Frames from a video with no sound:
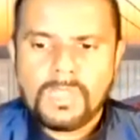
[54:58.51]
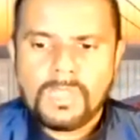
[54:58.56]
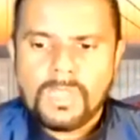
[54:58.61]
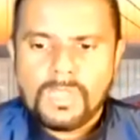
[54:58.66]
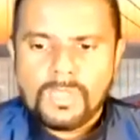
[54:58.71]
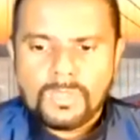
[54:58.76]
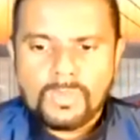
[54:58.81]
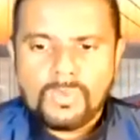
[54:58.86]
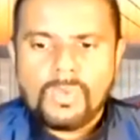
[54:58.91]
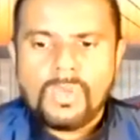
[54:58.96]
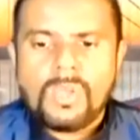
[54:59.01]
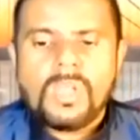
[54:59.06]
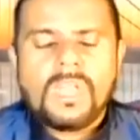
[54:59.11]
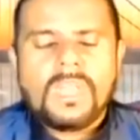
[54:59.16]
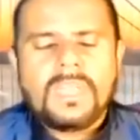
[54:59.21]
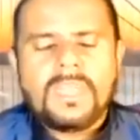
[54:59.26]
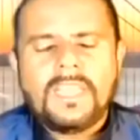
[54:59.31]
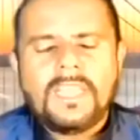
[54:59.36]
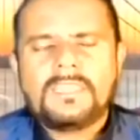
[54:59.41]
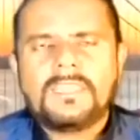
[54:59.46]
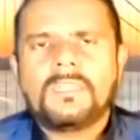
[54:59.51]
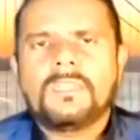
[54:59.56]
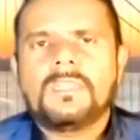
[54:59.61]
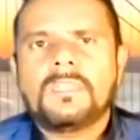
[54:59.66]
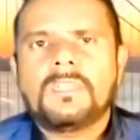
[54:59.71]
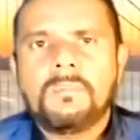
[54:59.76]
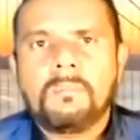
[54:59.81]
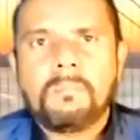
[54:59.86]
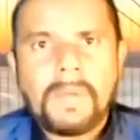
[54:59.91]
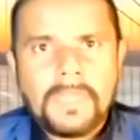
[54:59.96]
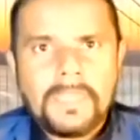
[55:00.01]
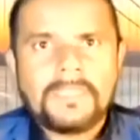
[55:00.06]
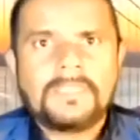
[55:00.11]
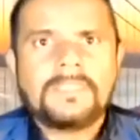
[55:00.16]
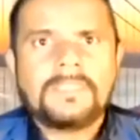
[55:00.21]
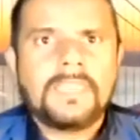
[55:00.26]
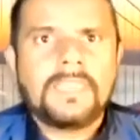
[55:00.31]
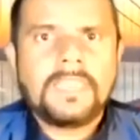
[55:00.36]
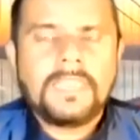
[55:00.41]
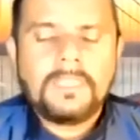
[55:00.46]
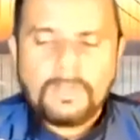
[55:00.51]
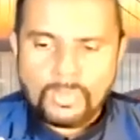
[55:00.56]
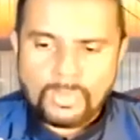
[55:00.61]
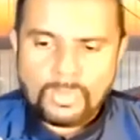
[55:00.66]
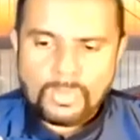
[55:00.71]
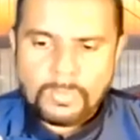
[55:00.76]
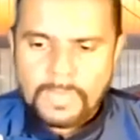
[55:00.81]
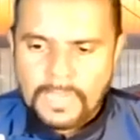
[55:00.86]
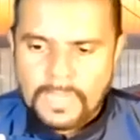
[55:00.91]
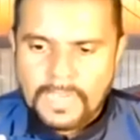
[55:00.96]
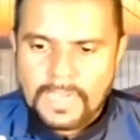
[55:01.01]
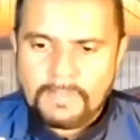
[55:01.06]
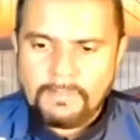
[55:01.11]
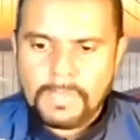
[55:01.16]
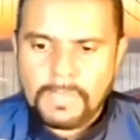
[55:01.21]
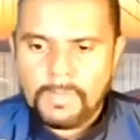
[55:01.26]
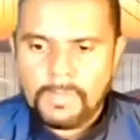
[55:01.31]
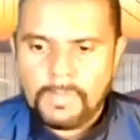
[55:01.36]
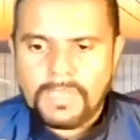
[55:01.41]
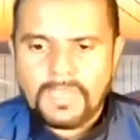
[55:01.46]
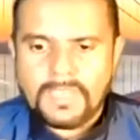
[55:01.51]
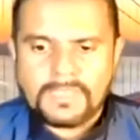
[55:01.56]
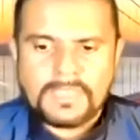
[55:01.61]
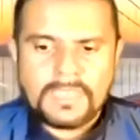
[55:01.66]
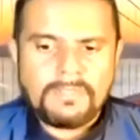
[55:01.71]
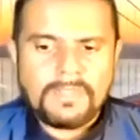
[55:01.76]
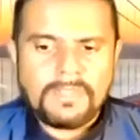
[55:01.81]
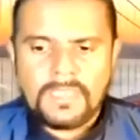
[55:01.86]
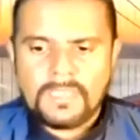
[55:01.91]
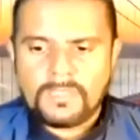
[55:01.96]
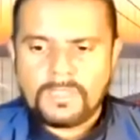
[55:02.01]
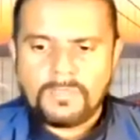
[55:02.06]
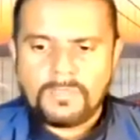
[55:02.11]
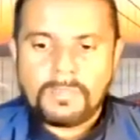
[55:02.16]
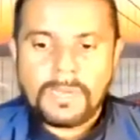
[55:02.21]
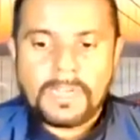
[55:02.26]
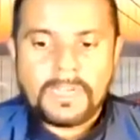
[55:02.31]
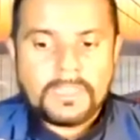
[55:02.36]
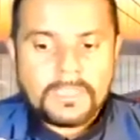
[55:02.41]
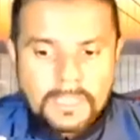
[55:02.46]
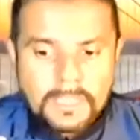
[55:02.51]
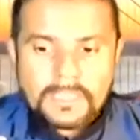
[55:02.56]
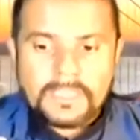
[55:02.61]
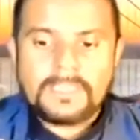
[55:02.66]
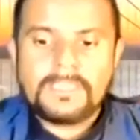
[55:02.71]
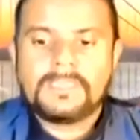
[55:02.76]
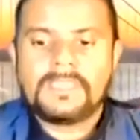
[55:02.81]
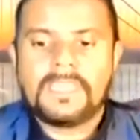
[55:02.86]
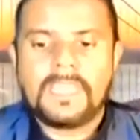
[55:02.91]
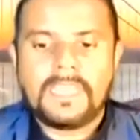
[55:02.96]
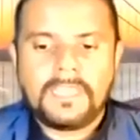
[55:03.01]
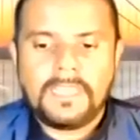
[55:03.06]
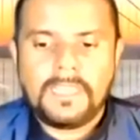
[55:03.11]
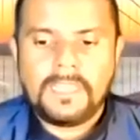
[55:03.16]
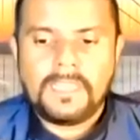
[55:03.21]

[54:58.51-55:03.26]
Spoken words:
So there's a pilot study also been done between 7 days of practicing this technique.